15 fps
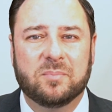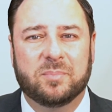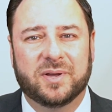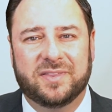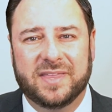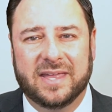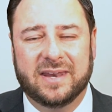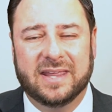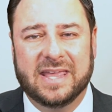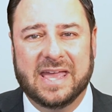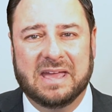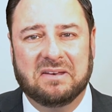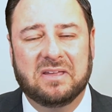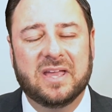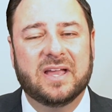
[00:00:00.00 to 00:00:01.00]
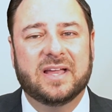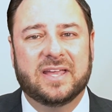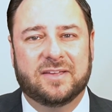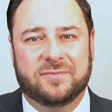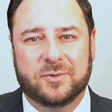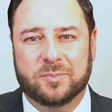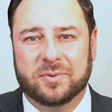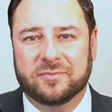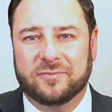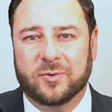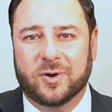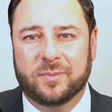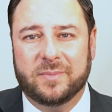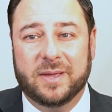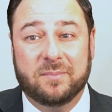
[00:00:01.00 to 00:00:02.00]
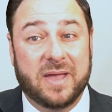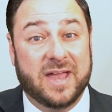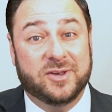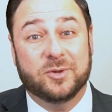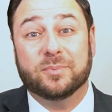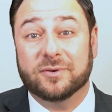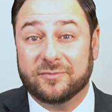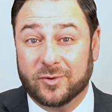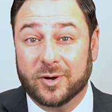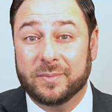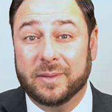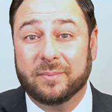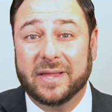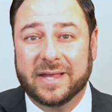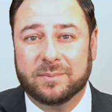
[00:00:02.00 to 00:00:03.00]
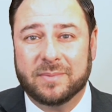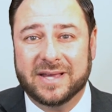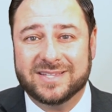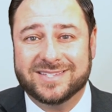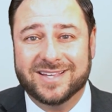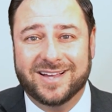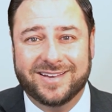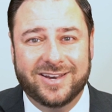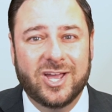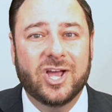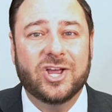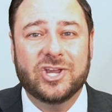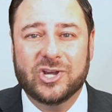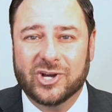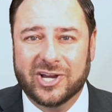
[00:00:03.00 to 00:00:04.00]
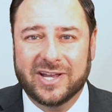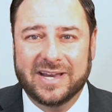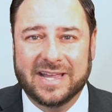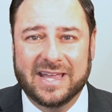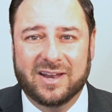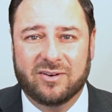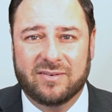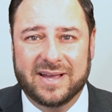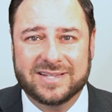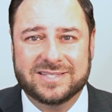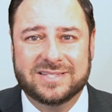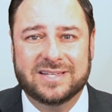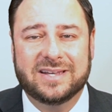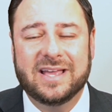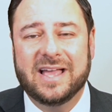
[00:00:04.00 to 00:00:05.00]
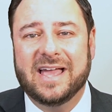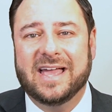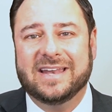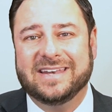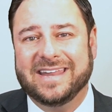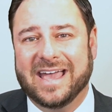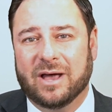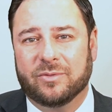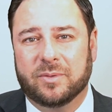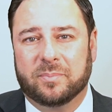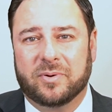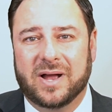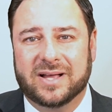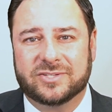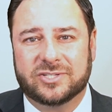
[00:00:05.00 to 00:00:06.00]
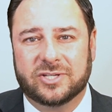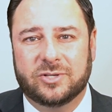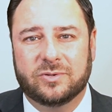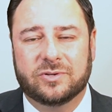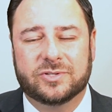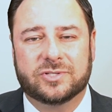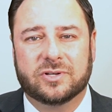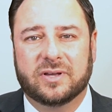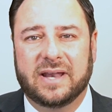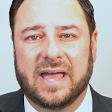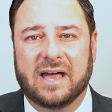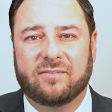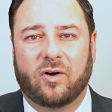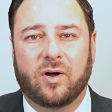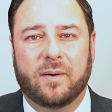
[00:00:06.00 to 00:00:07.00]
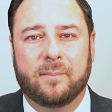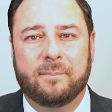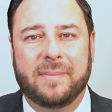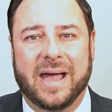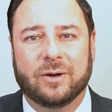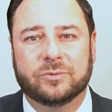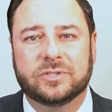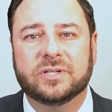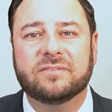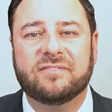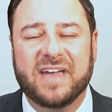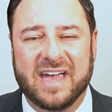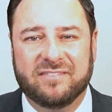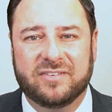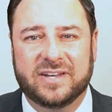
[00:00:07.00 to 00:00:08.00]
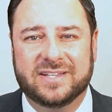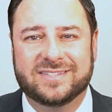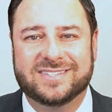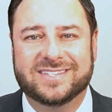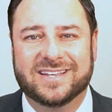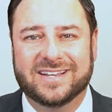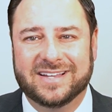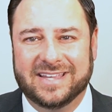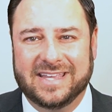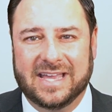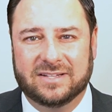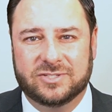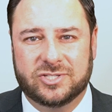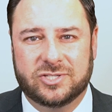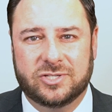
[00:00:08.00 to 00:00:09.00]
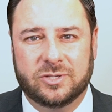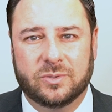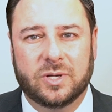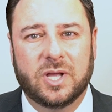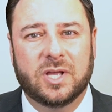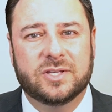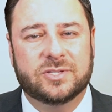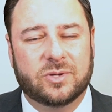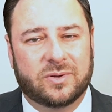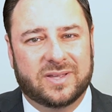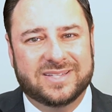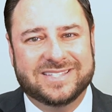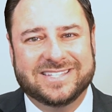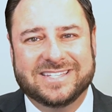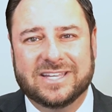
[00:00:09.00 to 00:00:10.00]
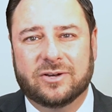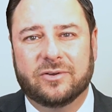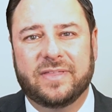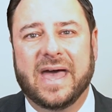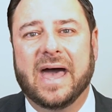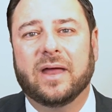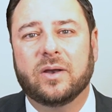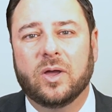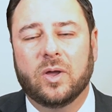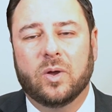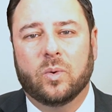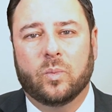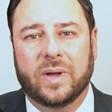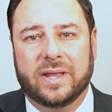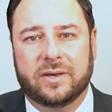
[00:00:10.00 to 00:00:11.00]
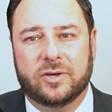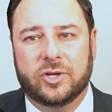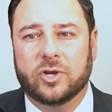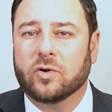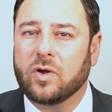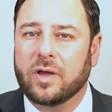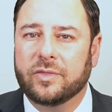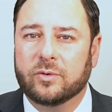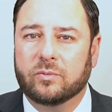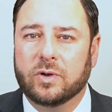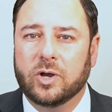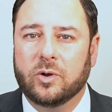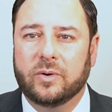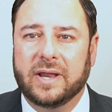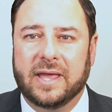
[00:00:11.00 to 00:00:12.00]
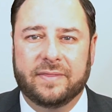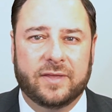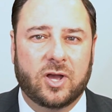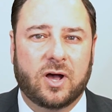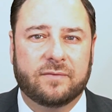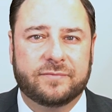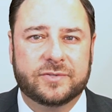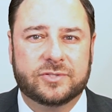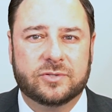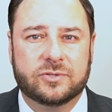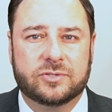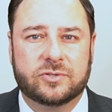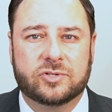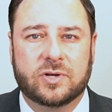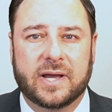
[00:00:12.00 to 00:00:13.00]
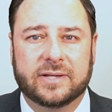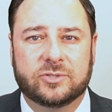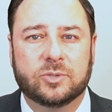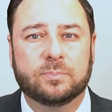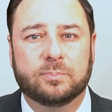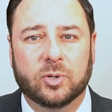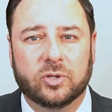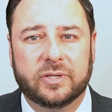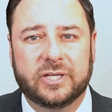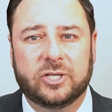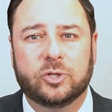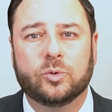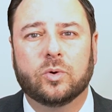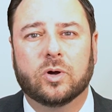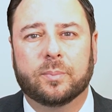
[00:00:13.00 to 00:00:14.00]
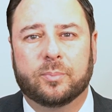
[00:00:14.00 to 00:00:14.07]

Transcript: But then again, if you perform them and you perform them like my son, you're gonna get arrested, and now the prosecutors are gonna have a mountain of evidence against you. So consider that when you're on the road and the officers are trying to bully you or